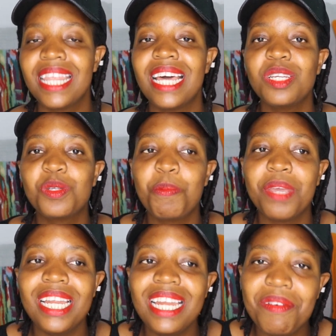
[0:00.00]
than to
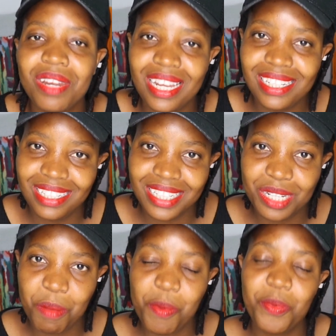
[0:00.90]
be in a
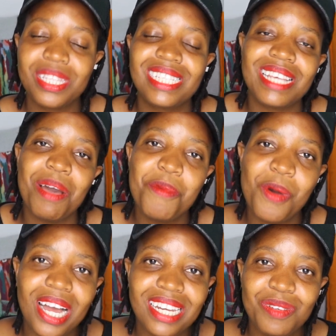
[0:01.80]
relationship with
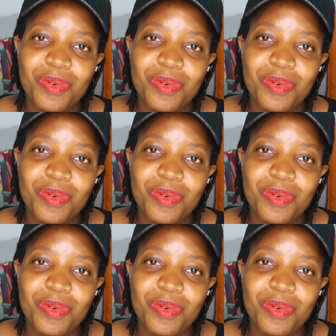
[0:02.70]
someone